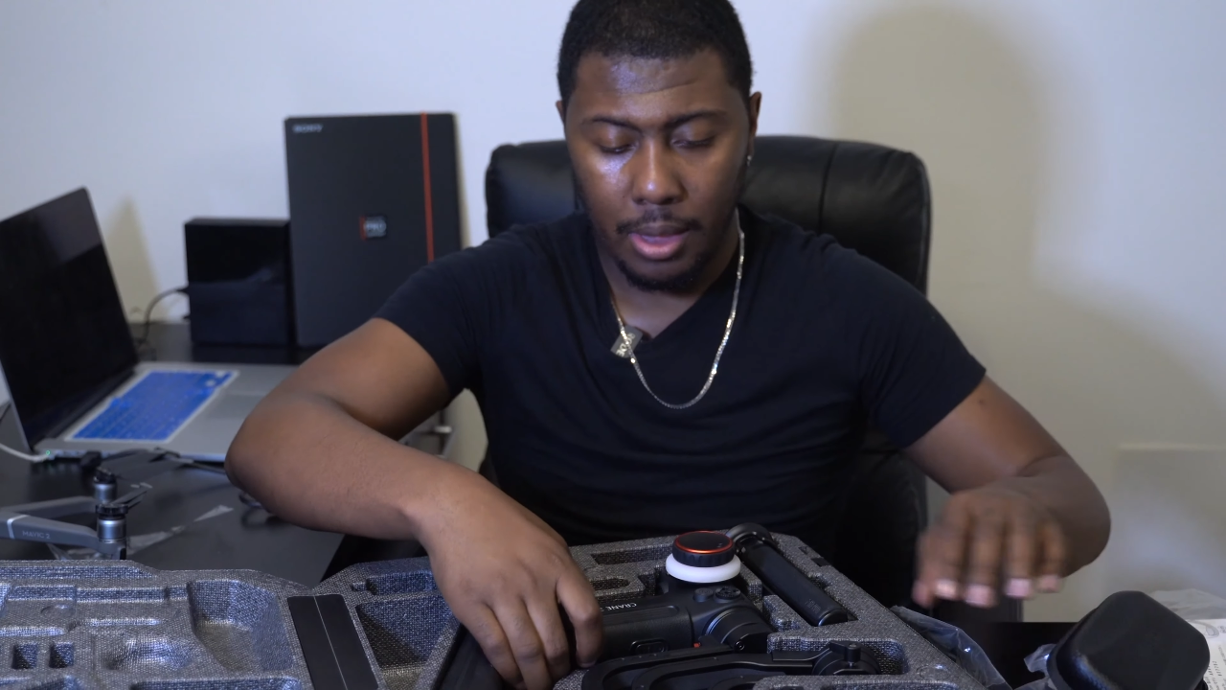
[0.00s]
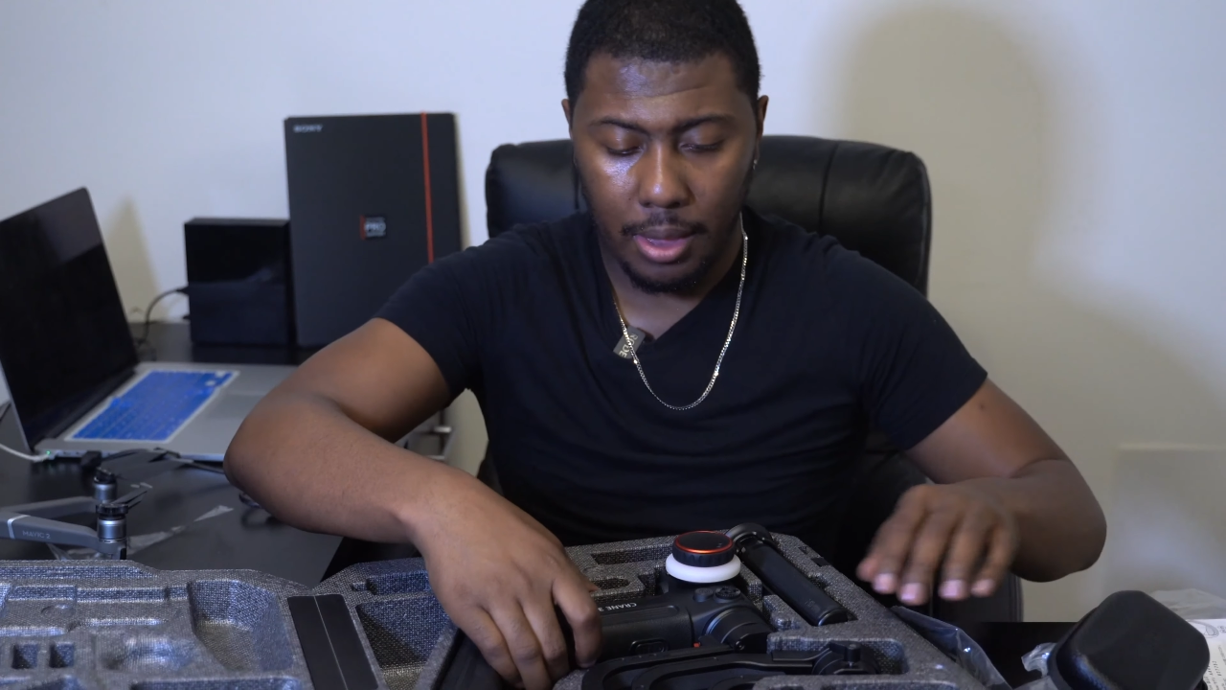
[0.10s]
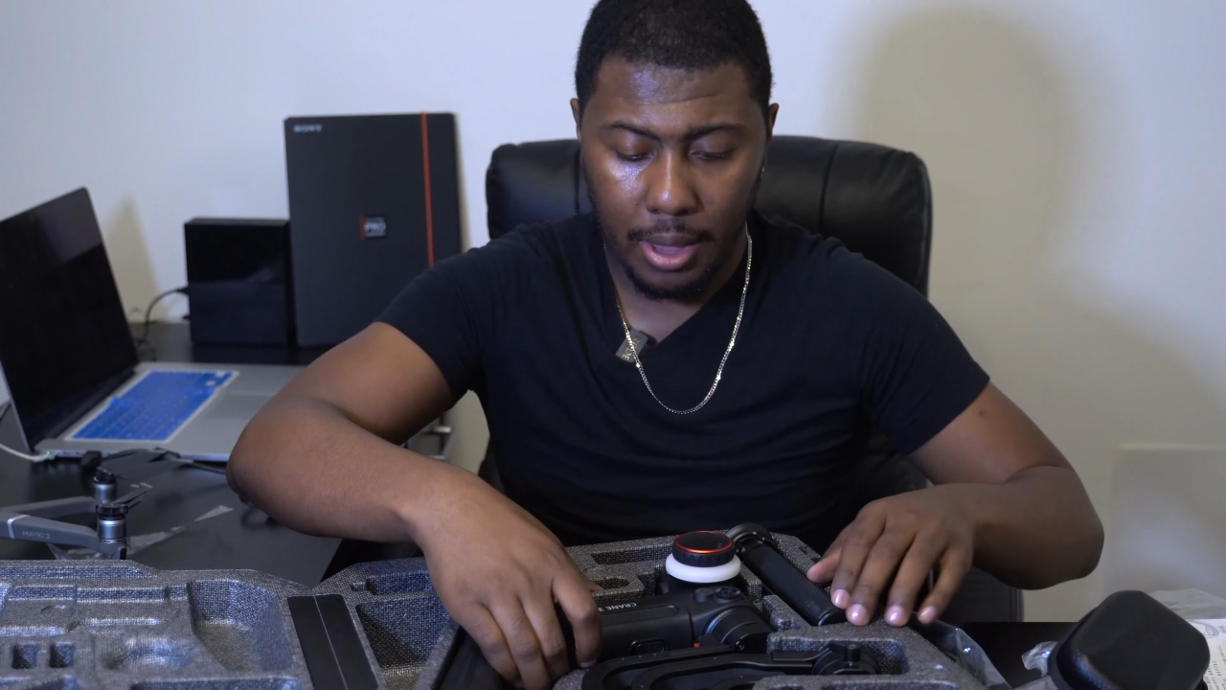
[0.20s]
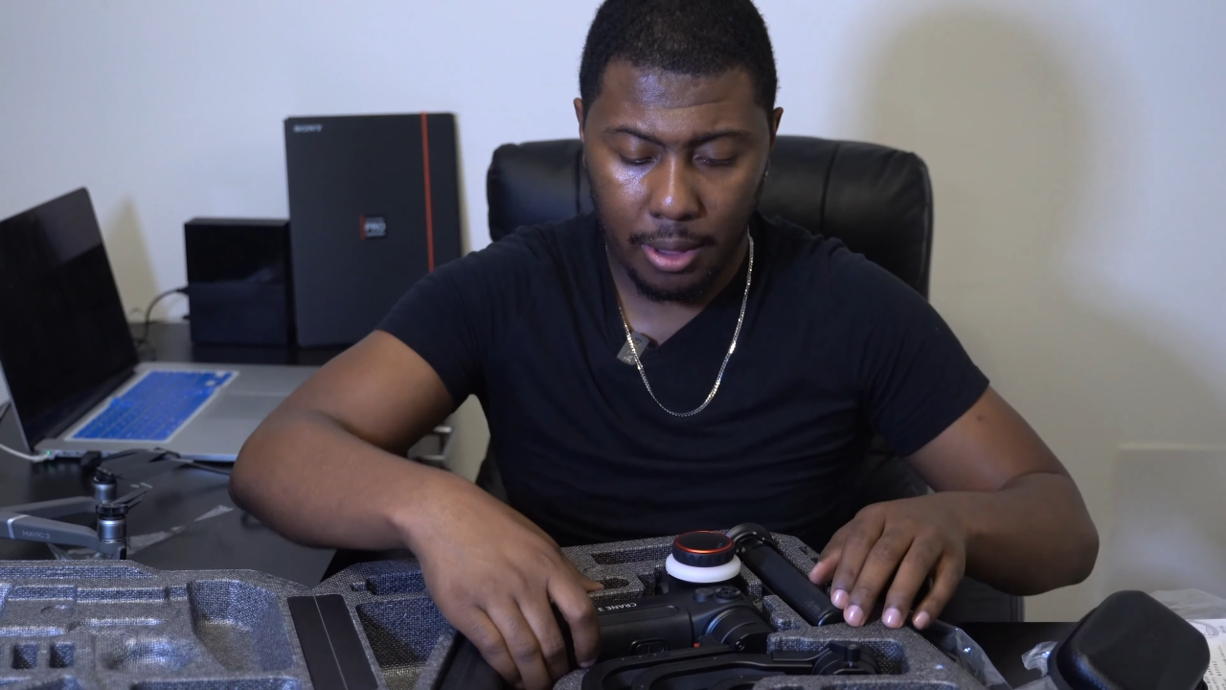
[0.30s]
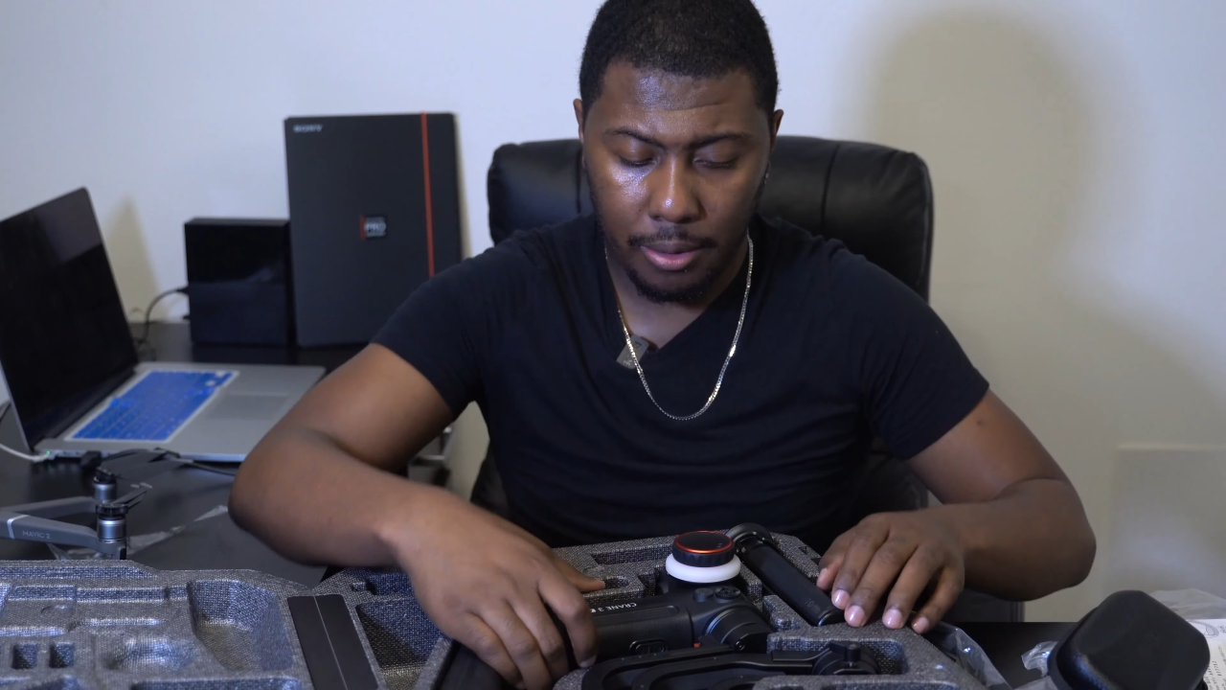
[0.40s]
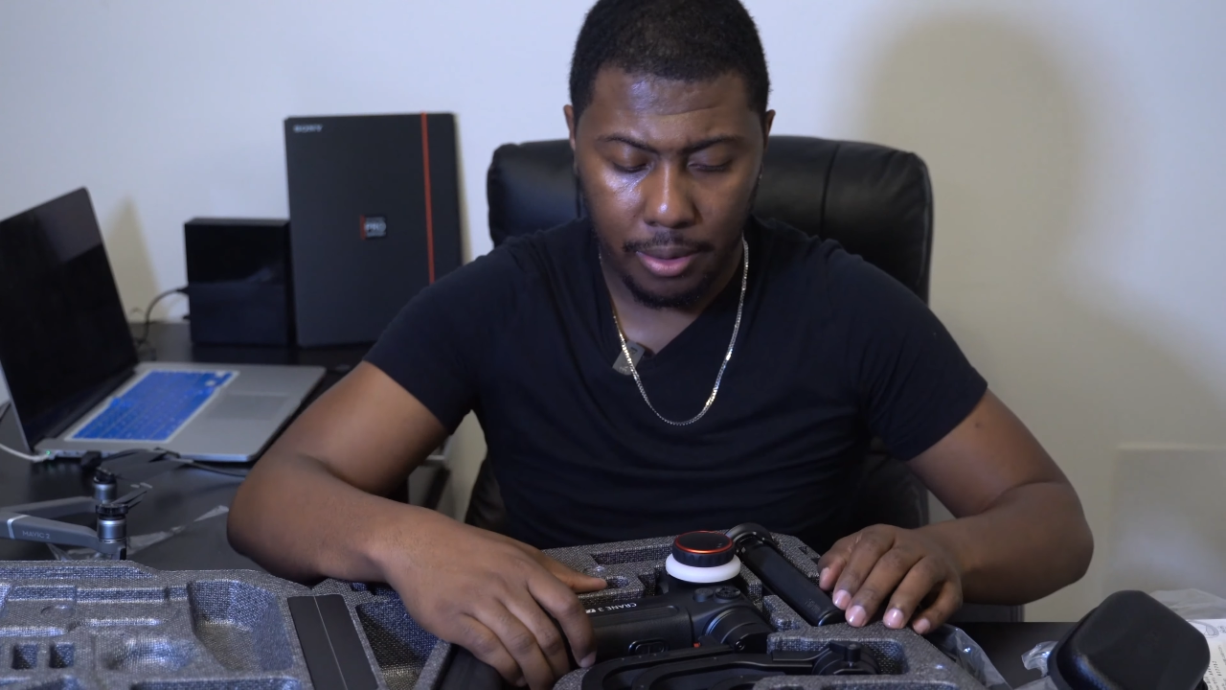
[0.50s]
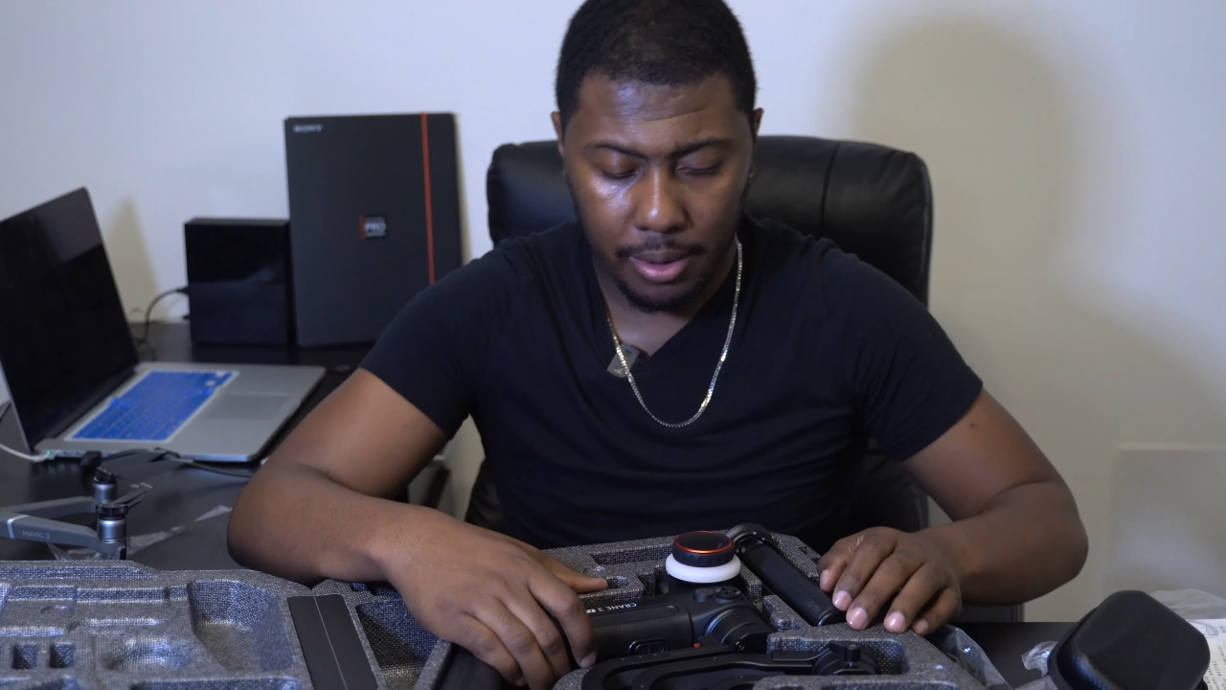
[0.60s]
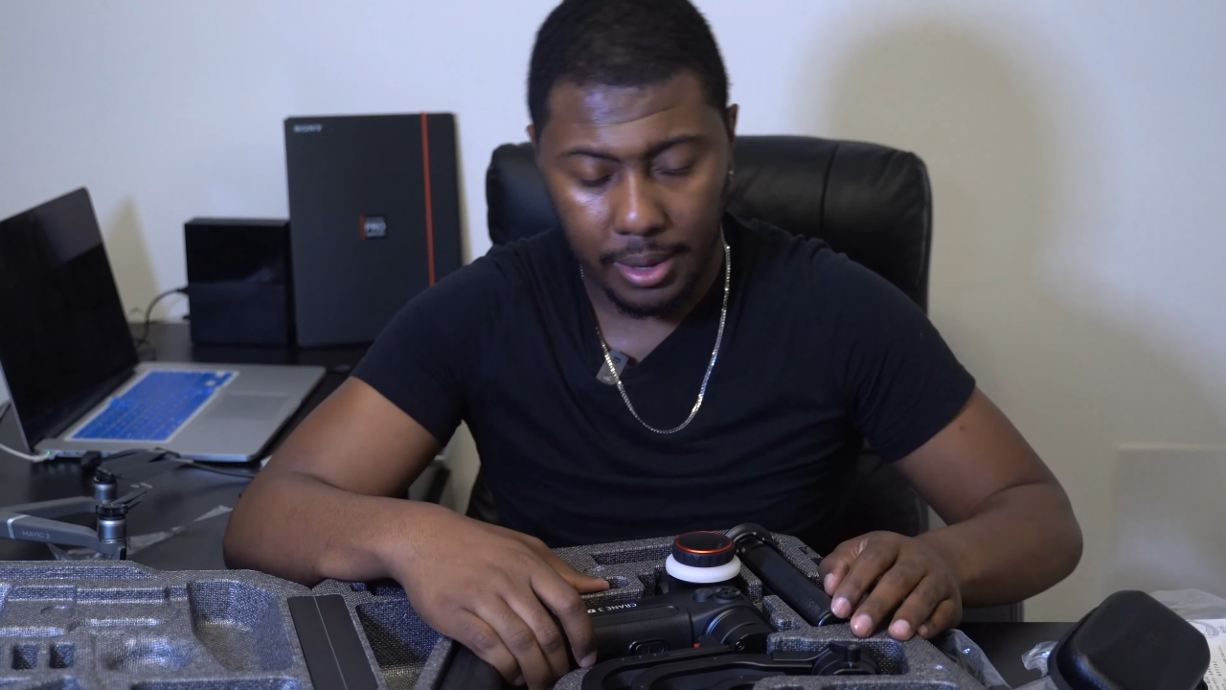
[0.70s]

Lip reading: now